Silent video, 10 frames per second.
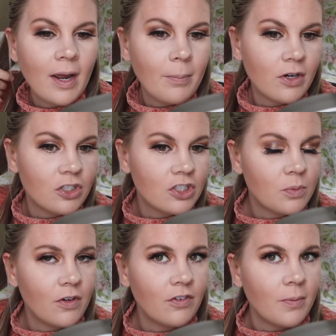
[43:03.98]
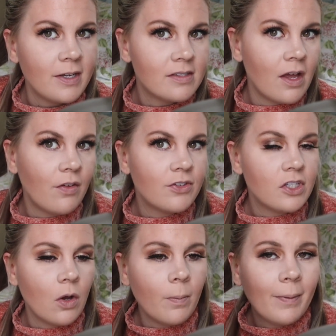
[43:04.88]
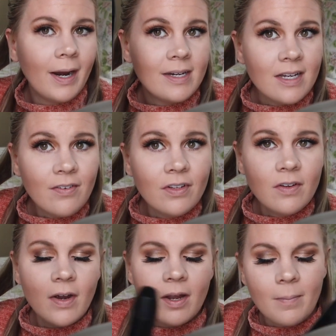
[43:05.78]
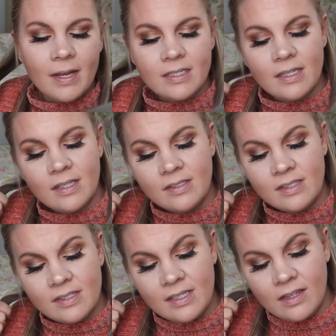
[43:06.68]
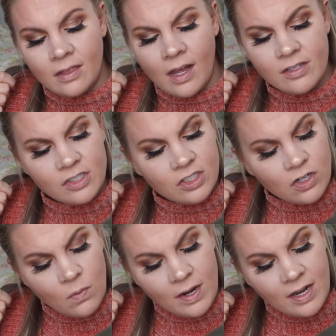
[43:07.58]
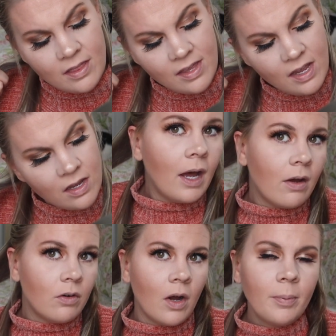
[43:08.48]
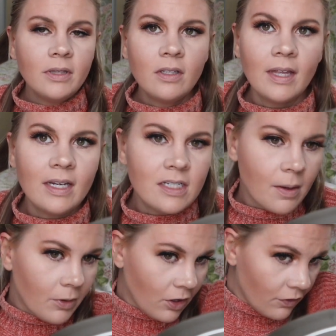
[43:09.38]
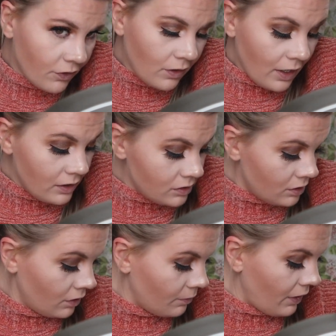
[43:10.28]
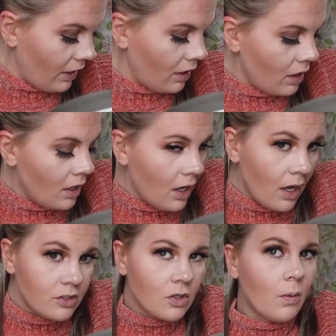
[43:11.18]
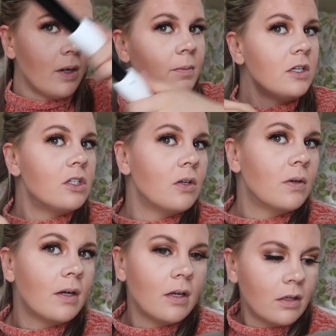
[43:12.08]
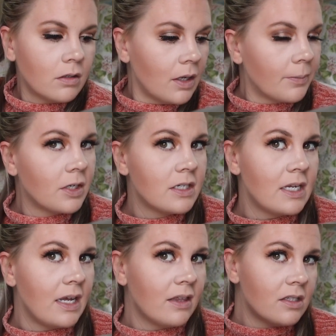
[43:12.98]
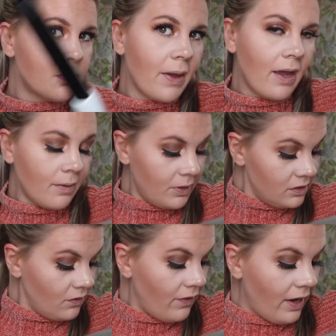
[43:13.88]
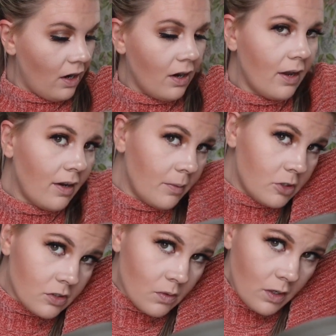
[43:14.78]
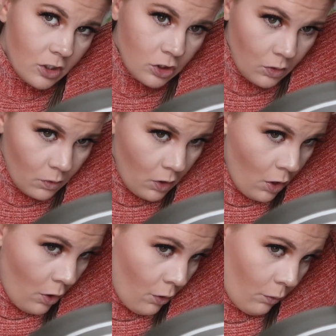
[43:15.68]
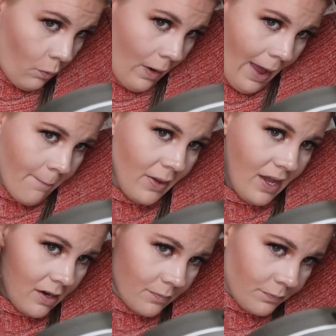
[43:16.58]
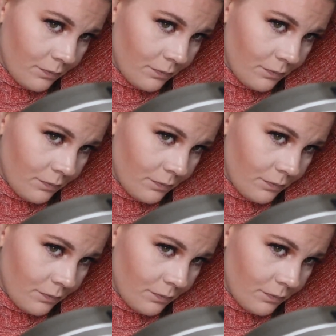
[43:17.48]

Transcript: I purchased one for myself. So, but I definitely recommend it. This is the Luster one, I think. I don't know, I'll put the link down below for you guys. But, so what I'm going to do, I'm going to take this piece of hair, and I'm just going to wrap it